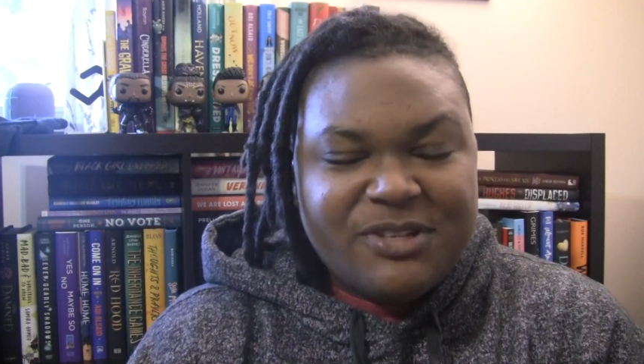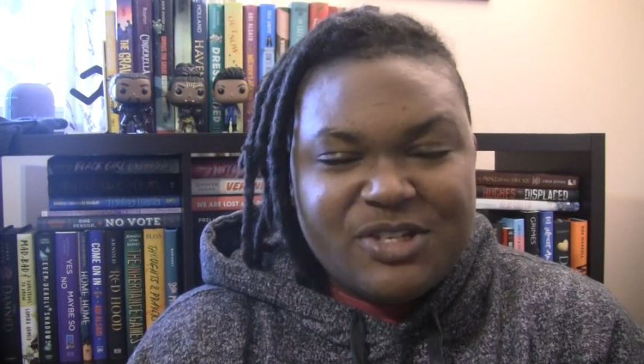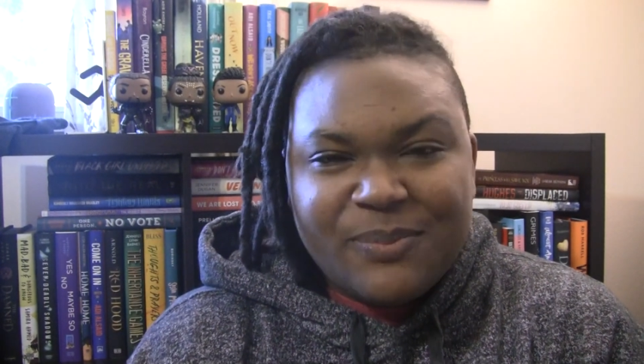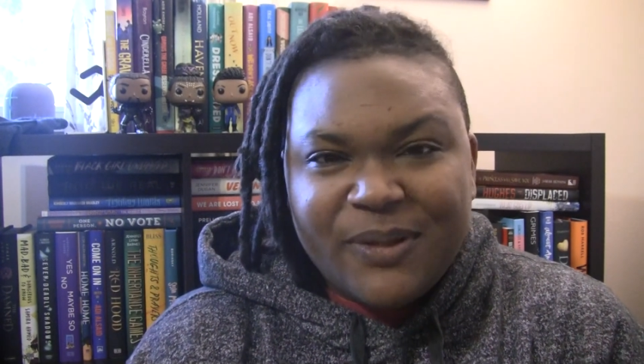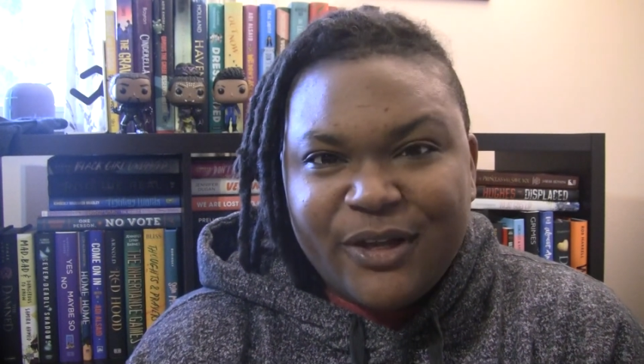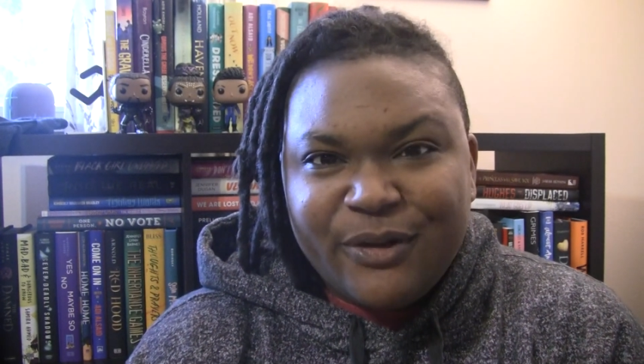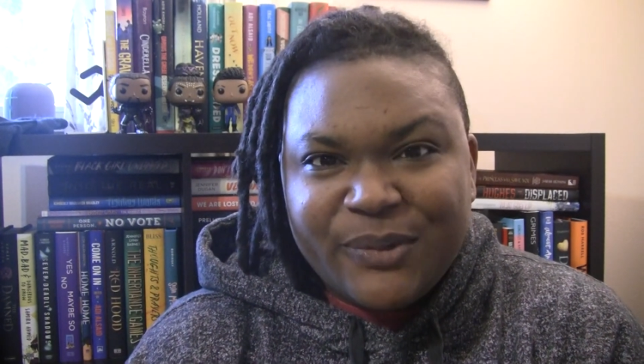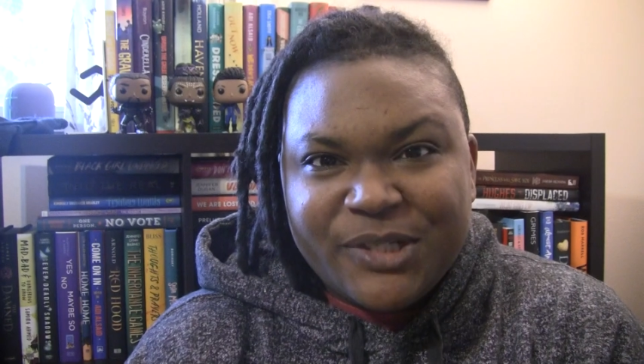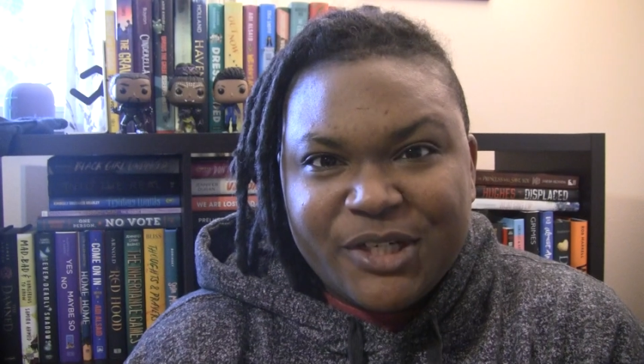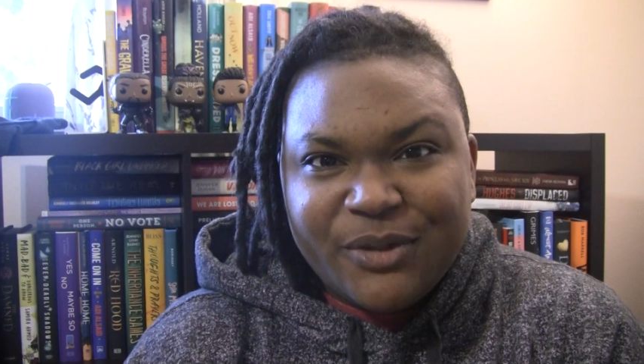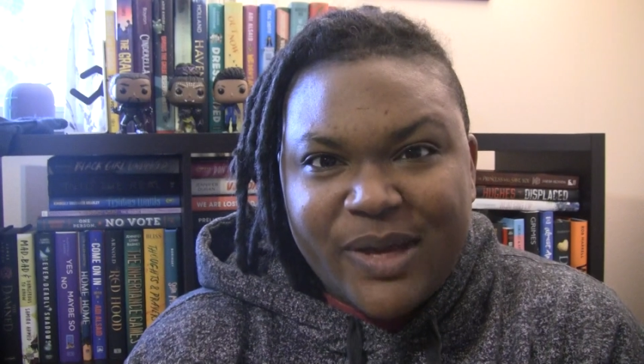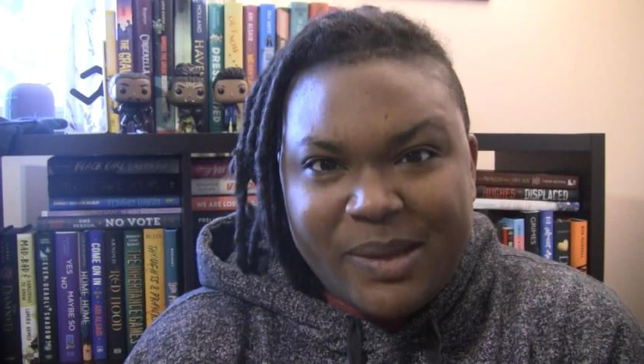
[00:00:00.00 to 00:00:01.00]
Supplier
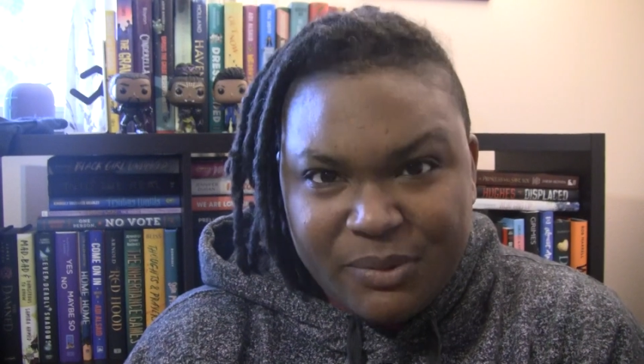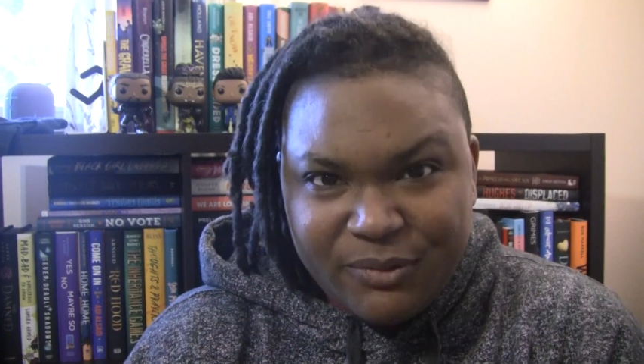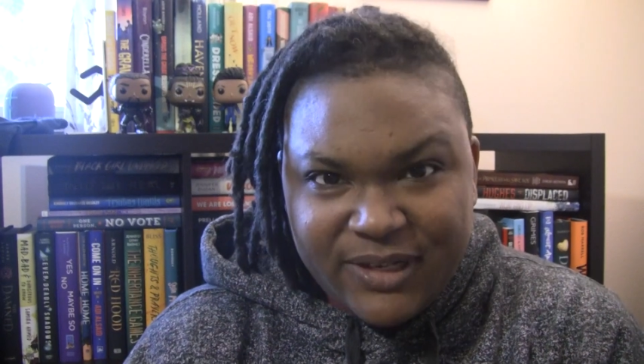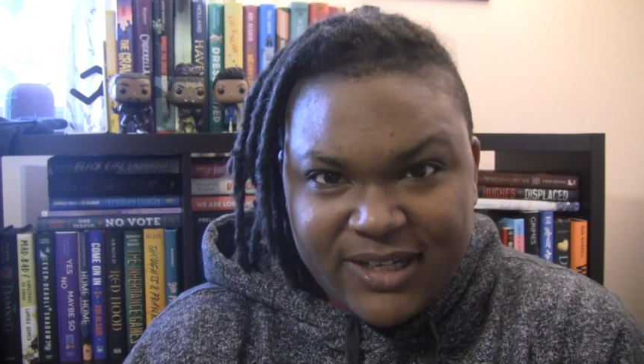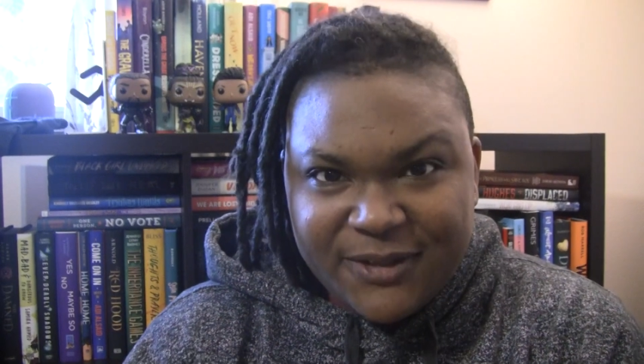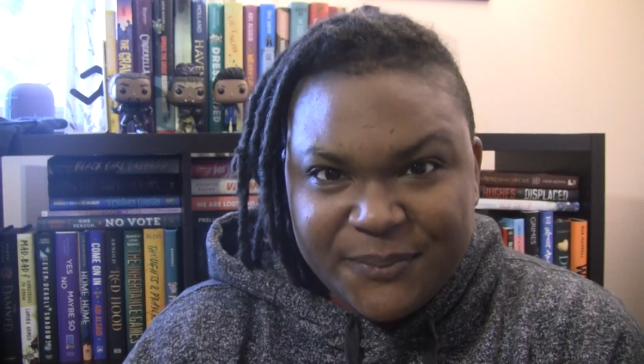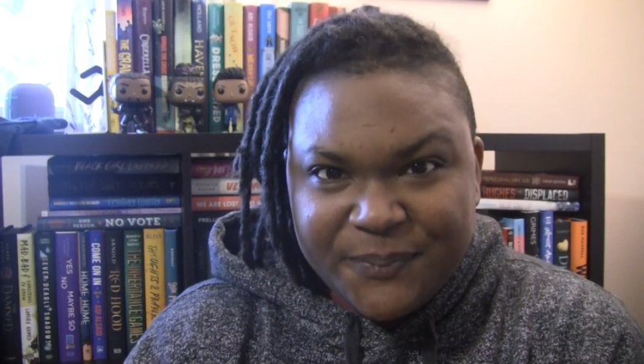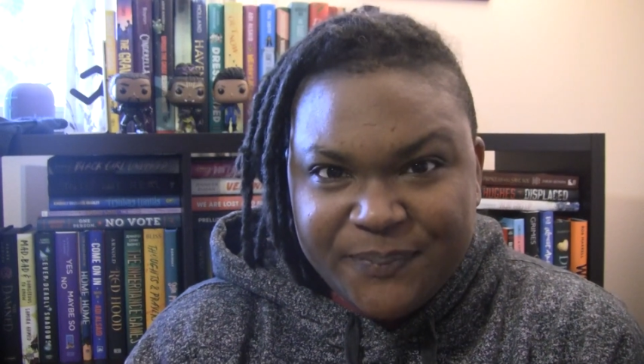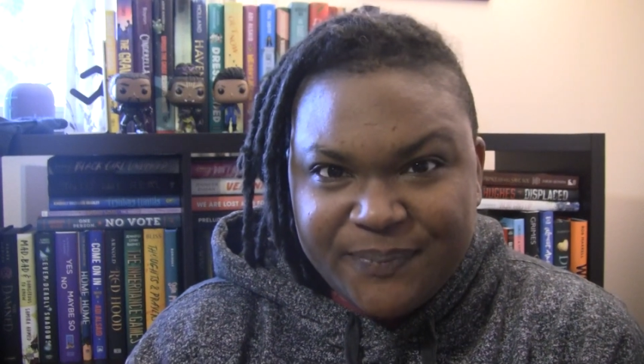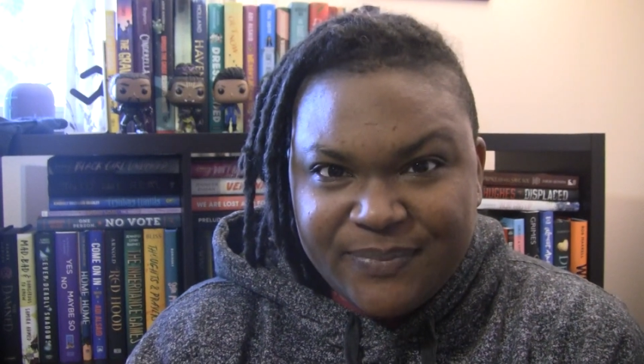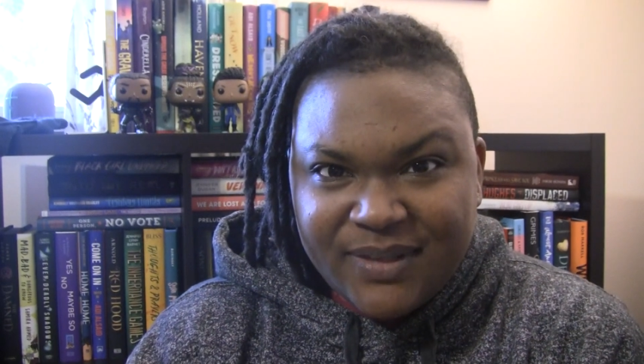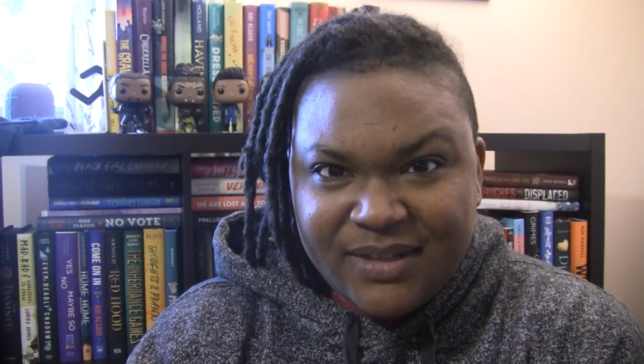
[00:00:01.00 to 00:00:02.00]
wishing you happy reading.
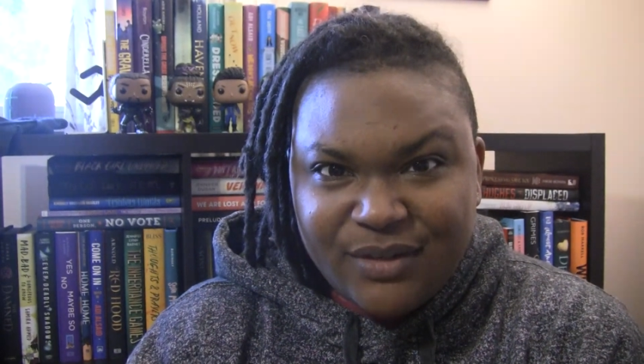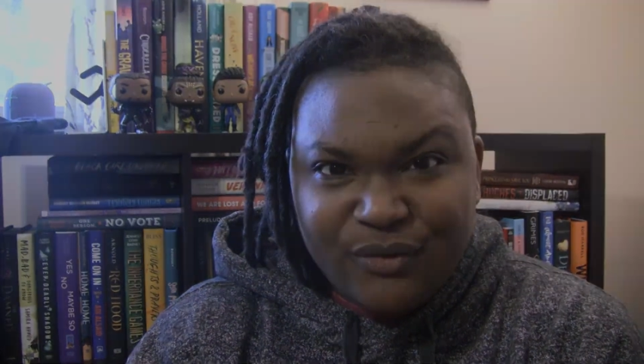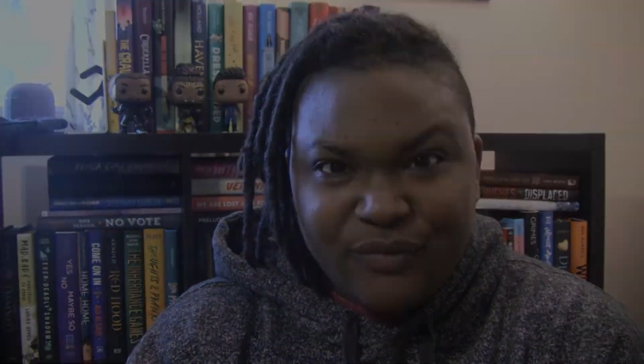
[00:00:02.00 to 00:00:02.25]
Don't